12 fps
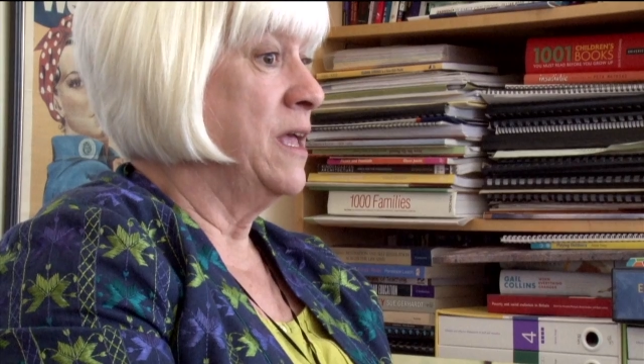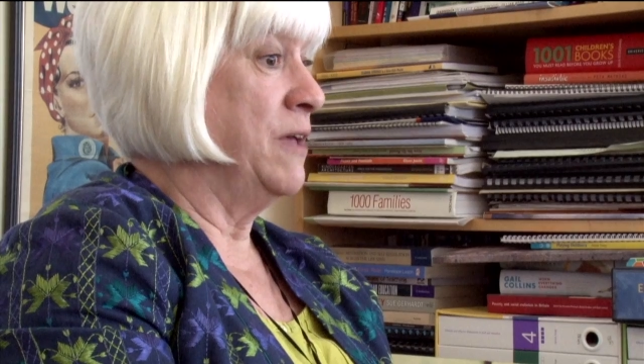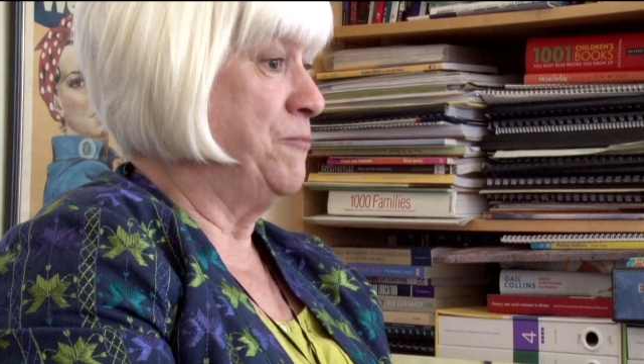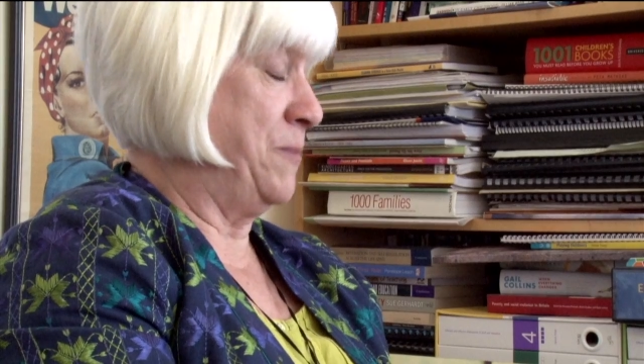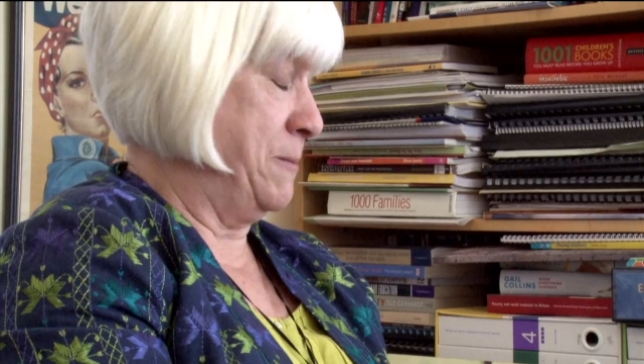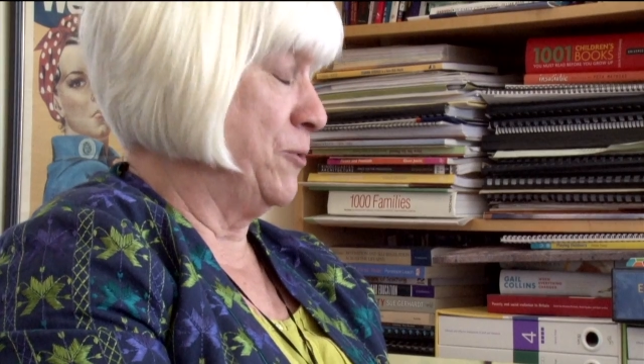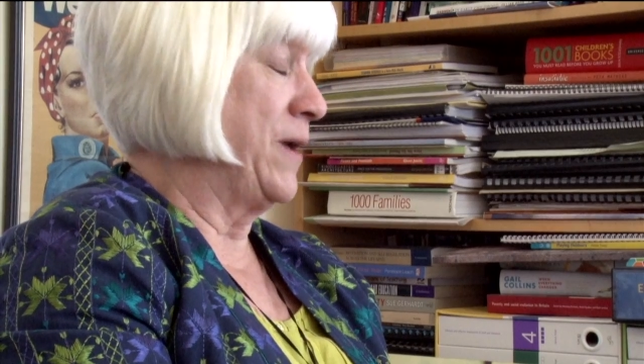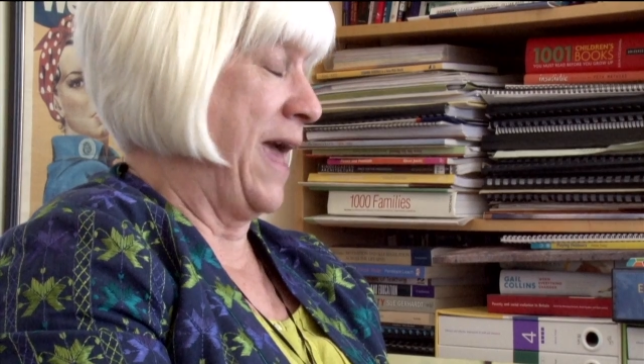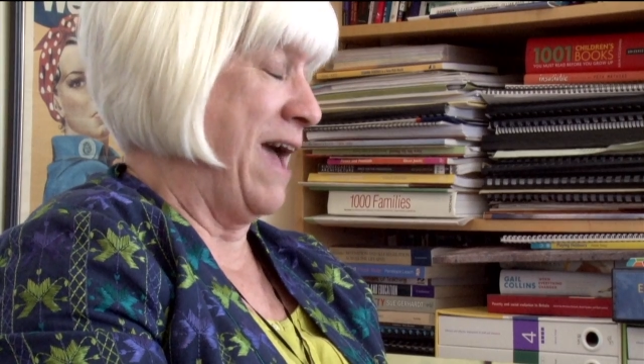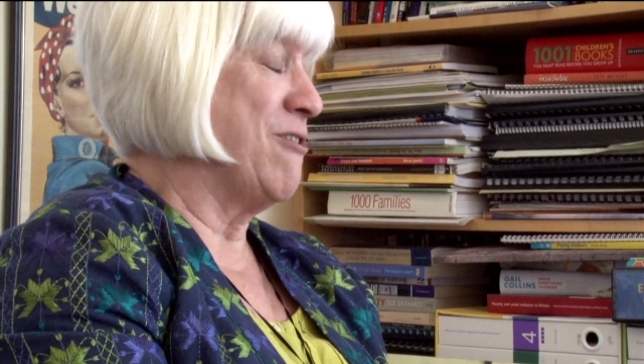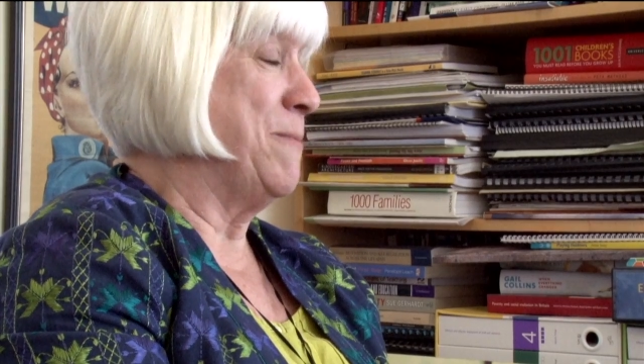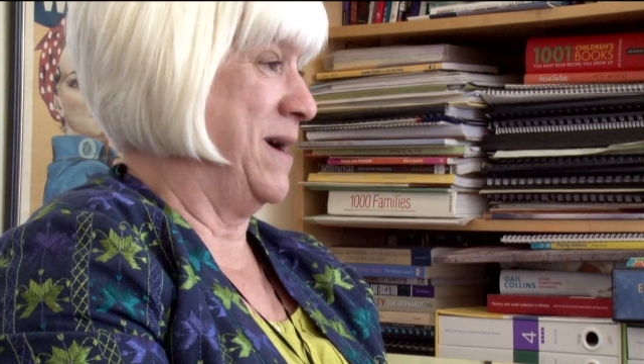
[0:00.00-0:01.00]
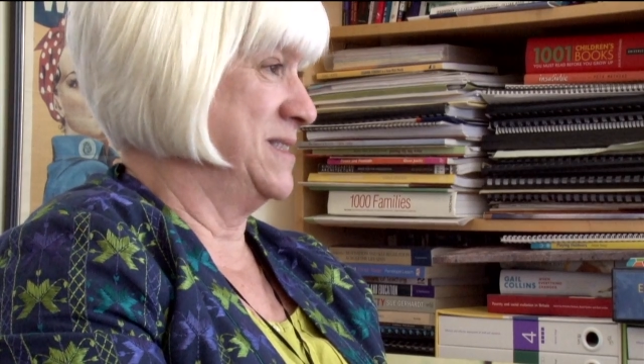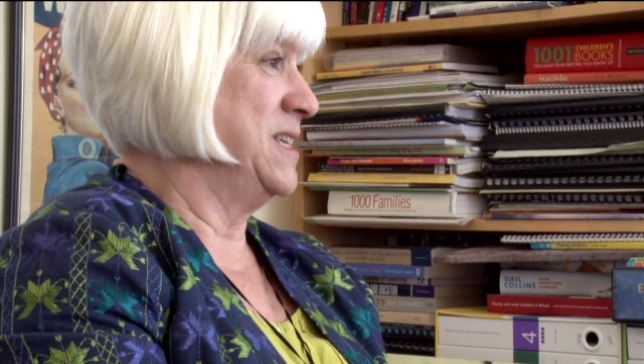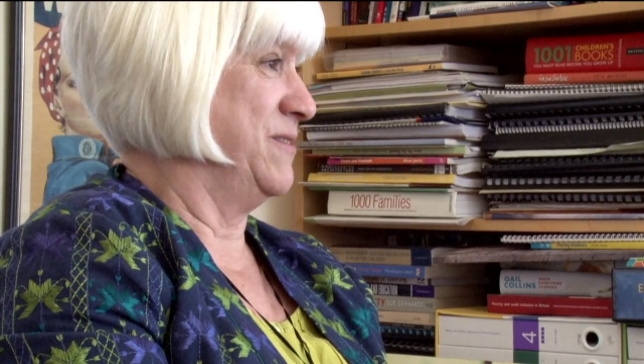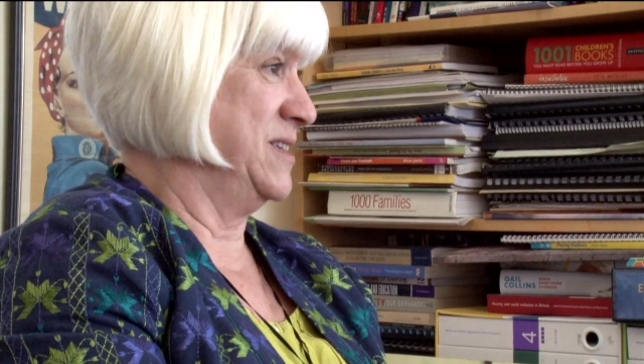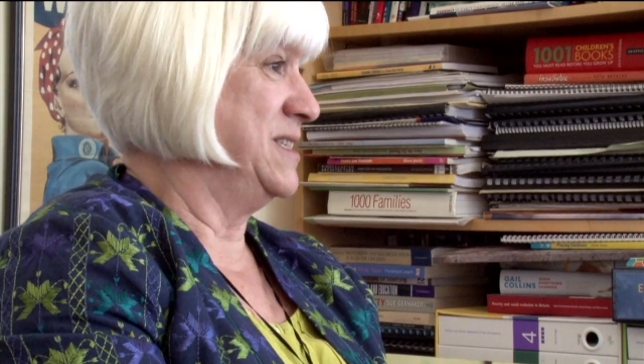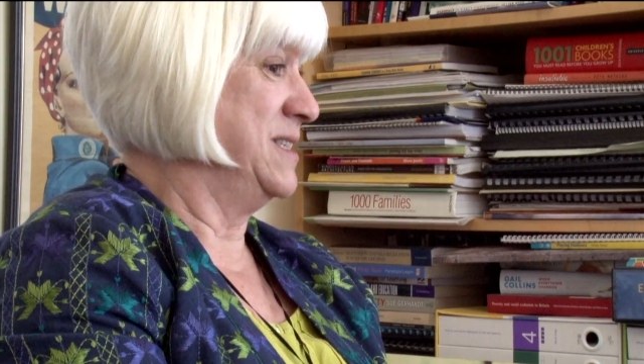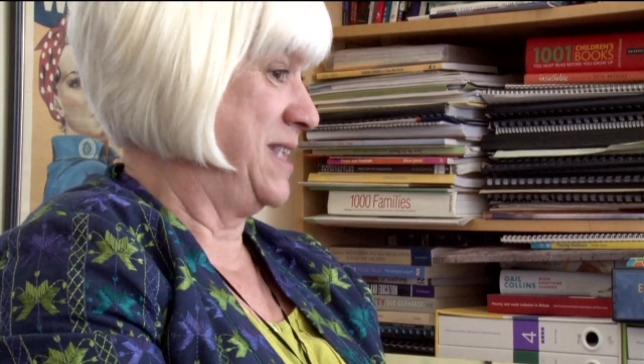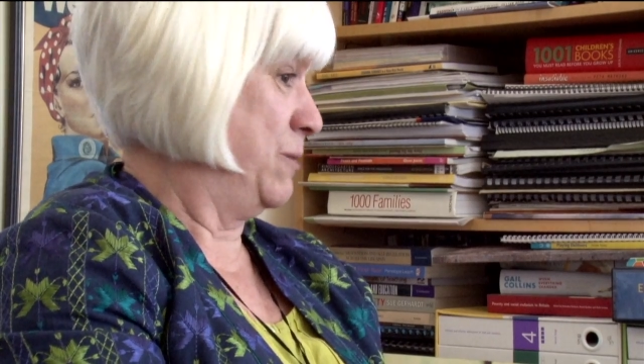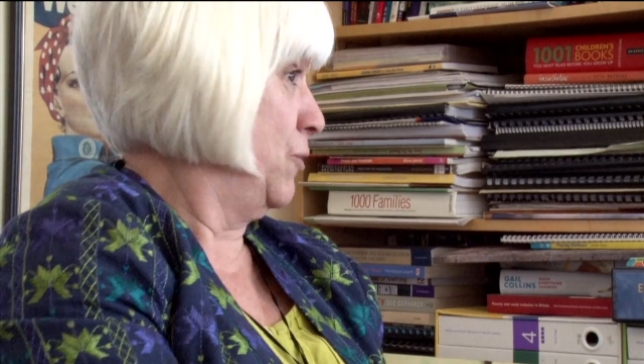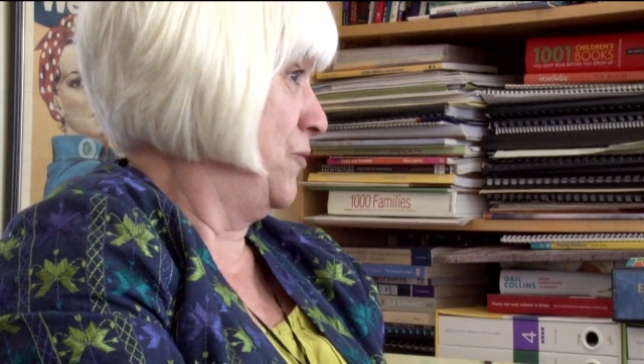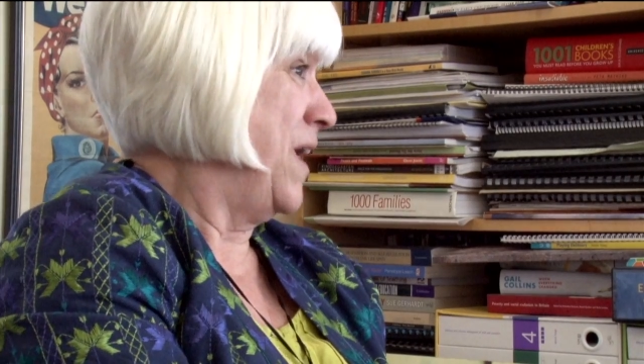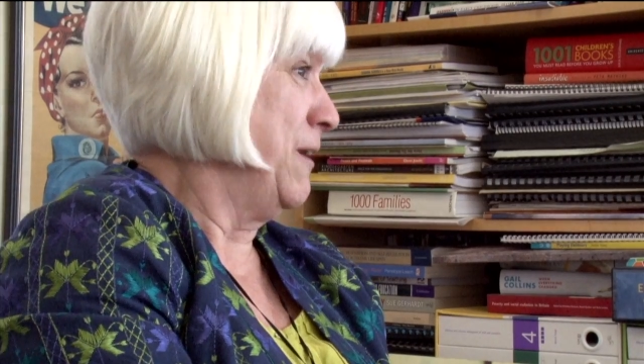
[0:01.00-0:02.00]
If people care about services, they
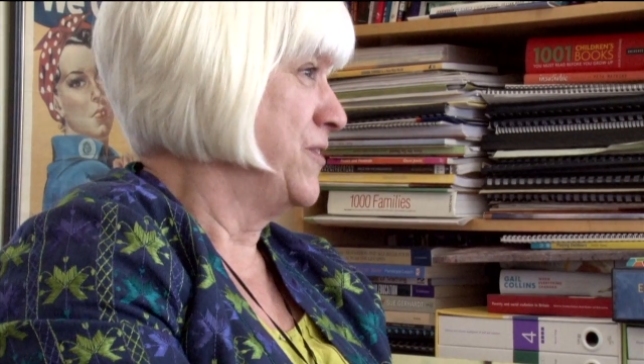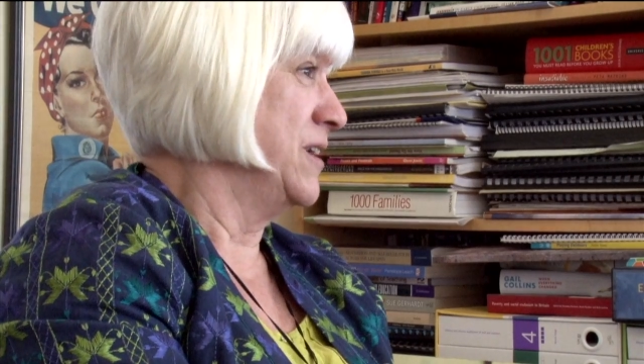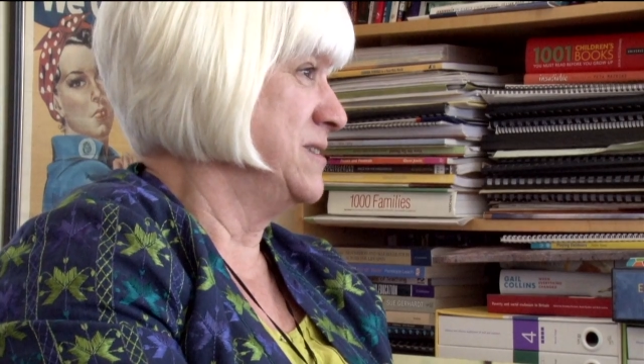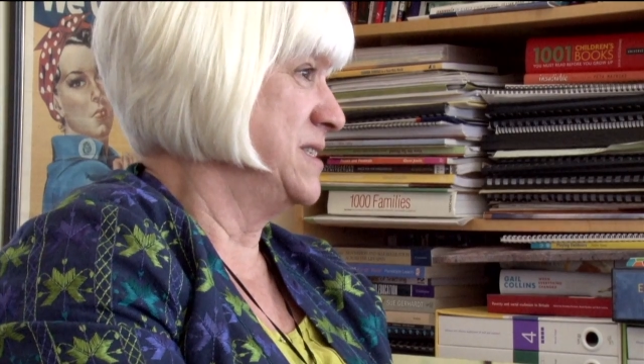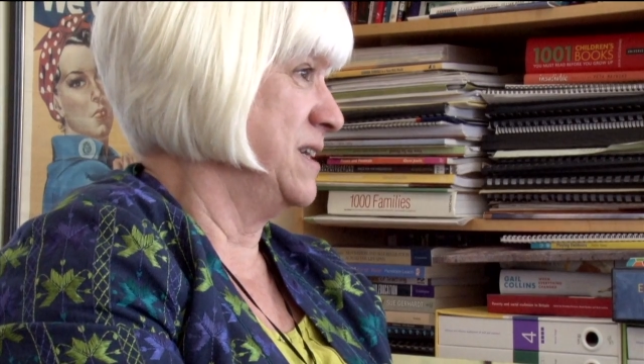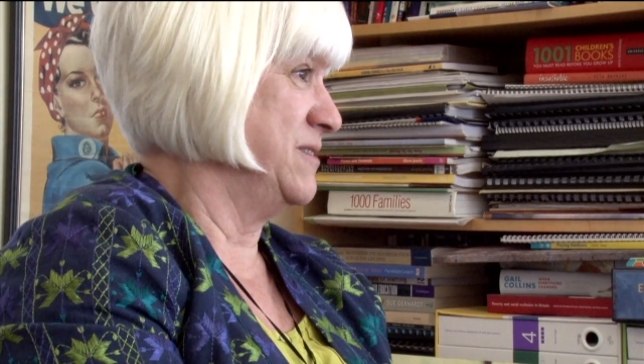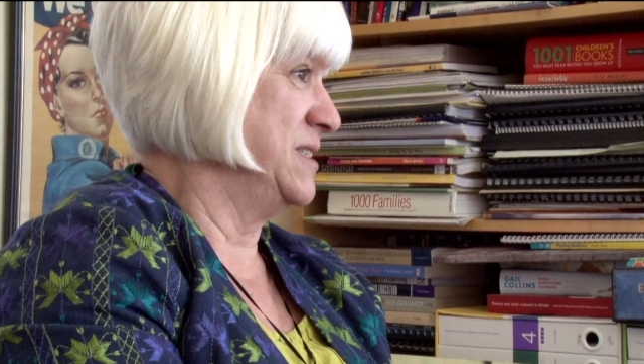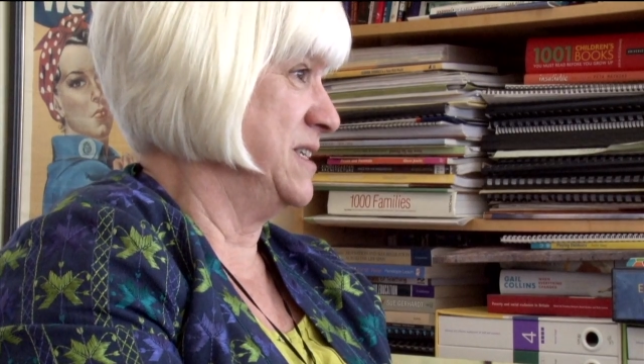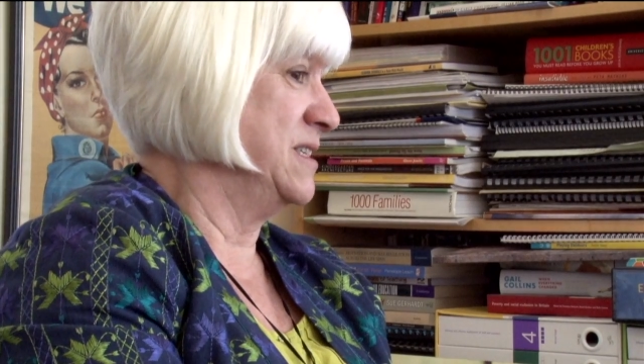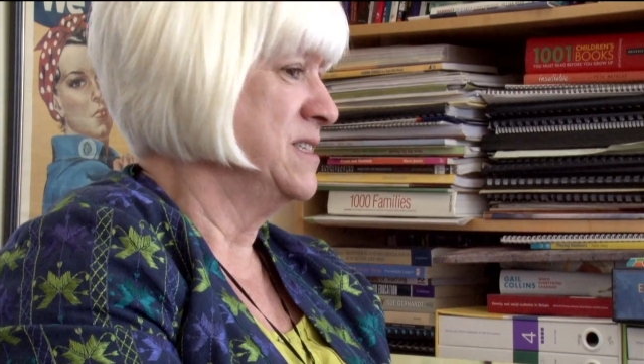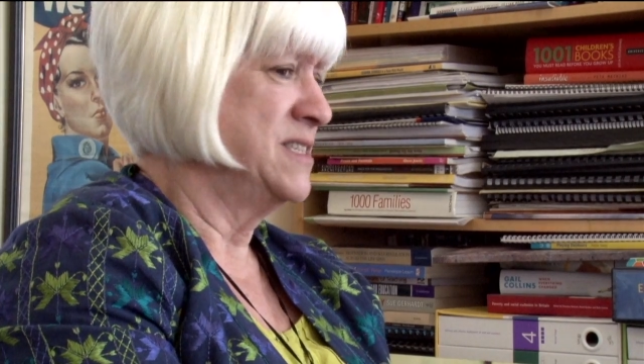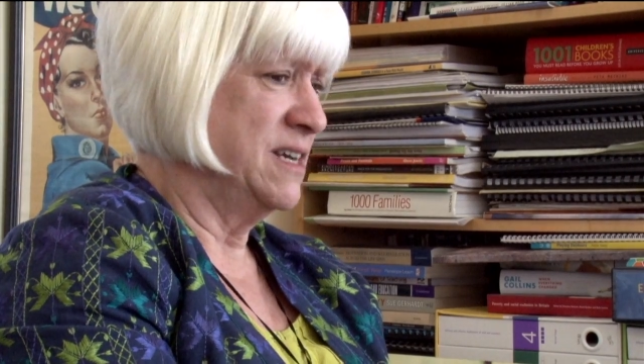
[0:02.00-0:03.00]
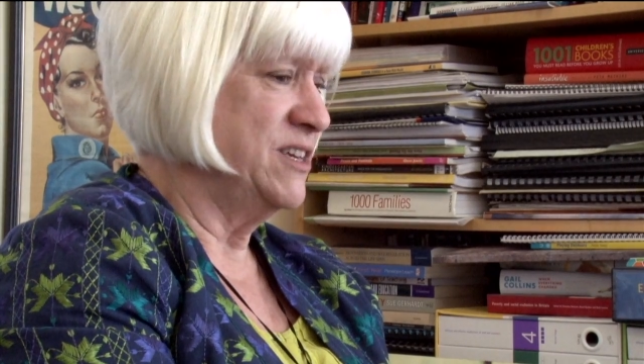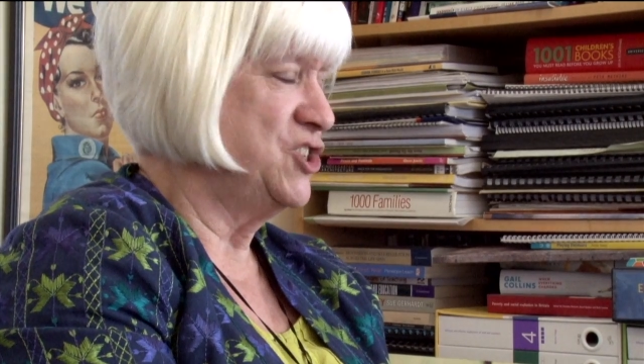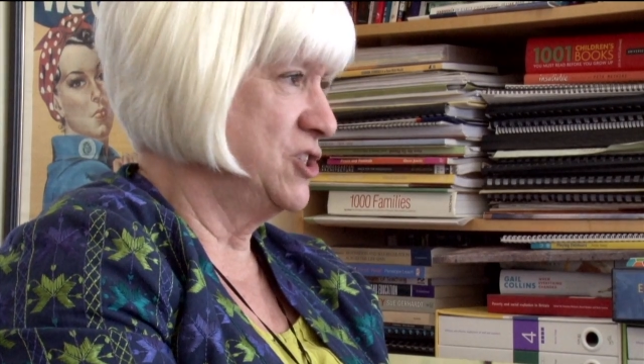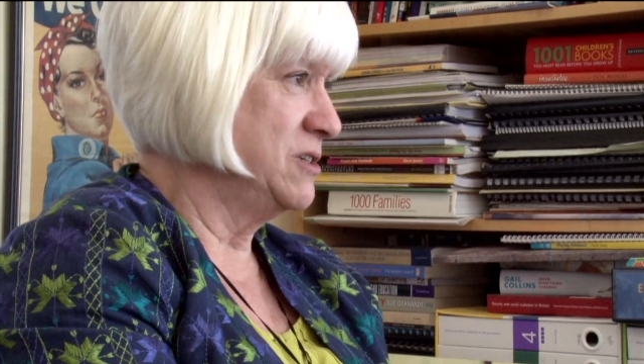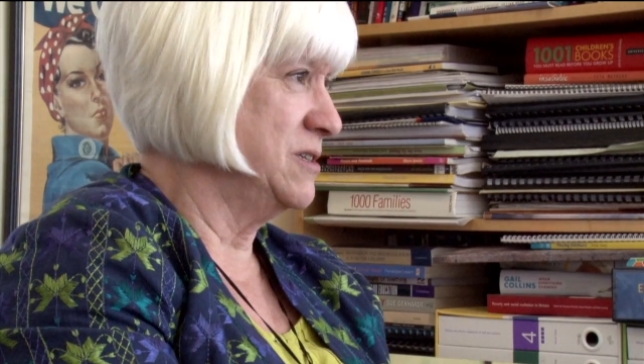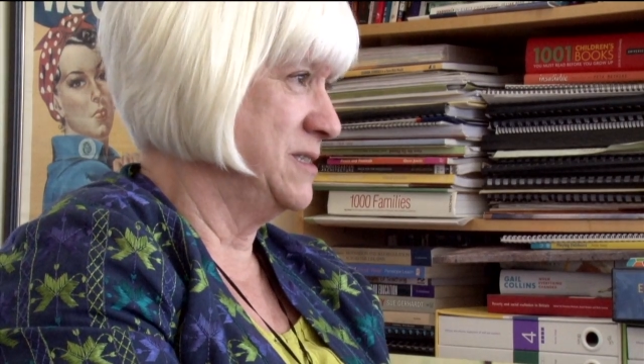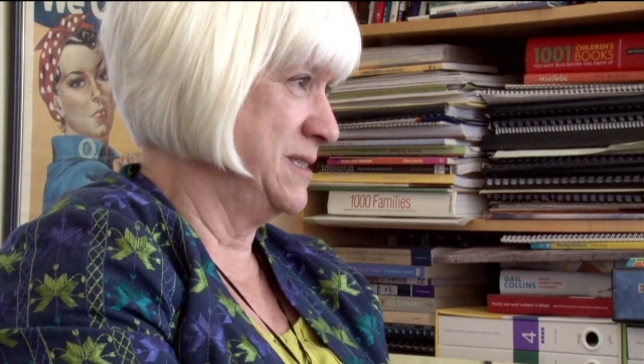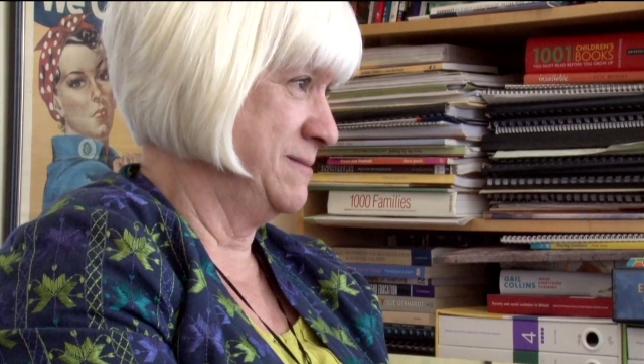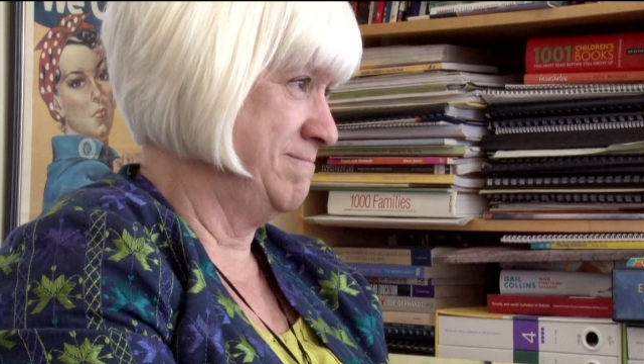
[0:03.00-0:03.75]
will fight for those services, and so they should.